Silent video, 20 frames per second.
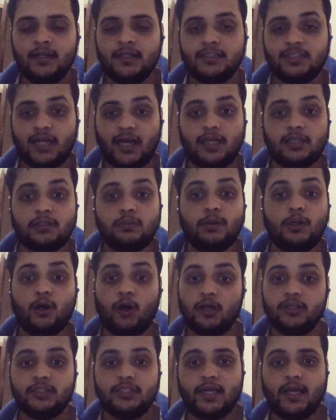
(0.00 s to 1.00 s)
chance
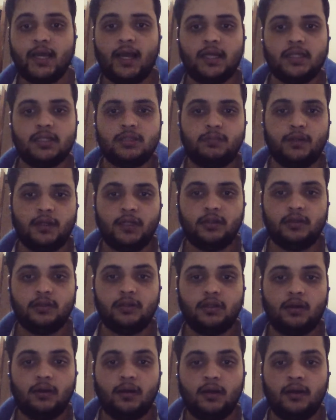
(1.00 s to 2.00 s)
because he has been
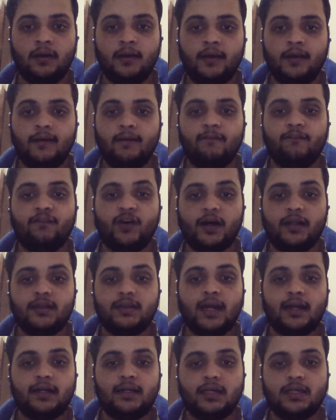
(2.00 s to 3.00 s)
the one
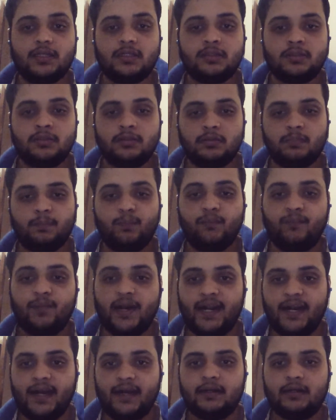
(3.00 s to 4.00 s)
that has
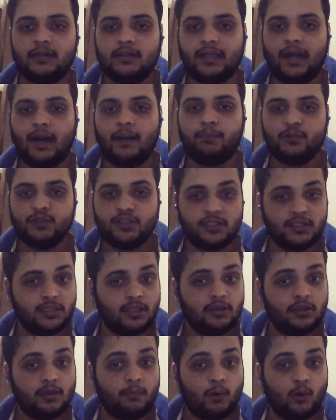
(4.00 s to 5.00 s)
played that
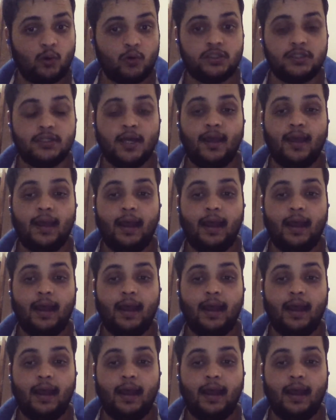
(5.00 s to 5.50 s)
position the most,